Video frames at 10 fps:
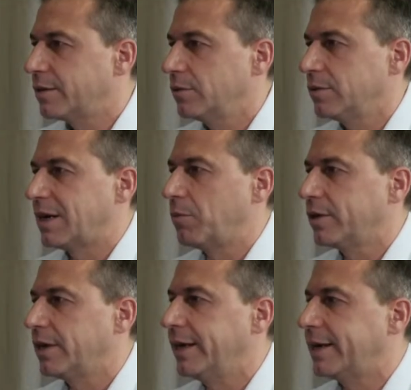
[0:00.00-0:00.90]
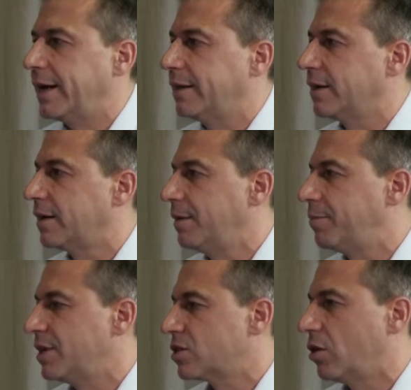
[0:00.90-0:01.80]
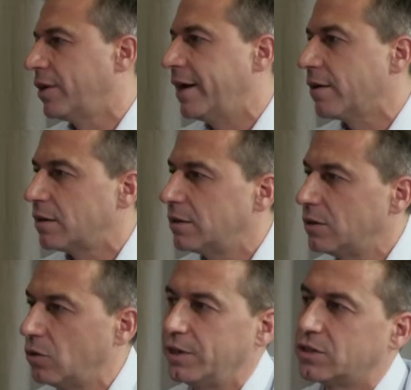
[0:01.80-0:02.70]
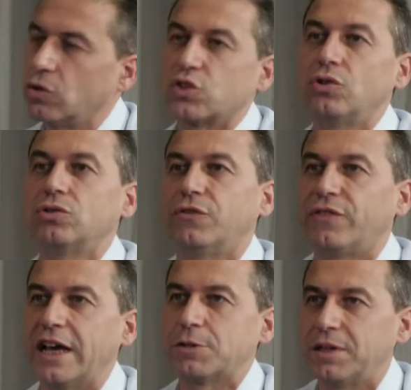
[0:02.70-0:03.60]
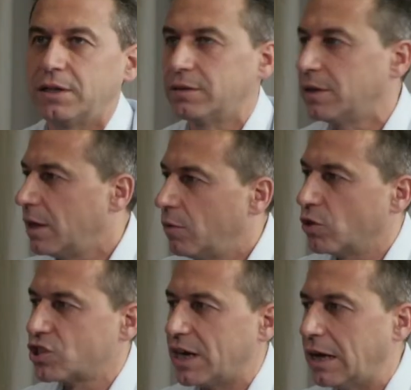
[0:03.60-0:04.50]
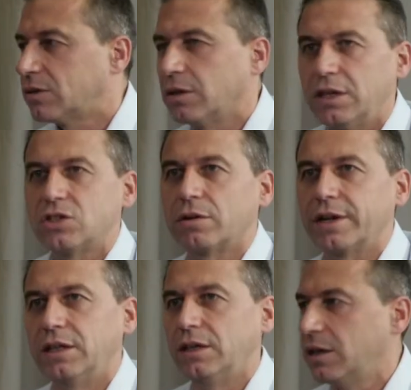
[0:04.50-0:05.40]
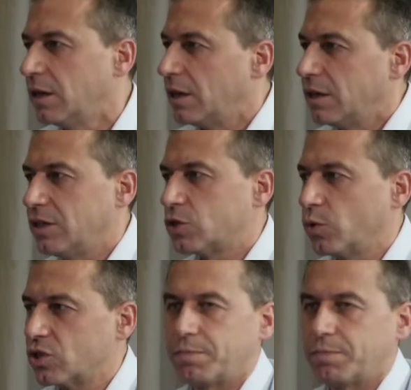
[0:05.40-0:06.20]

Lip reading: double click and the clip is on air. Oh, it also notifies me, watch out, this already, this was